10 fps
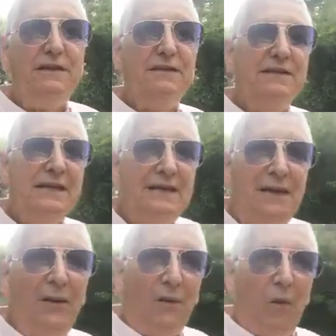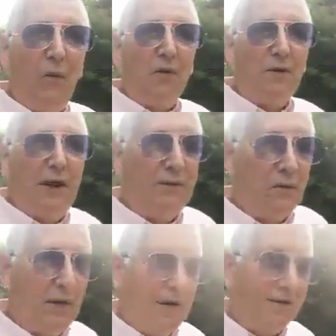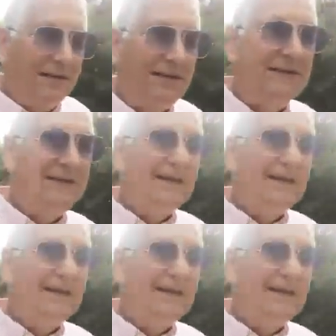friends all around the world,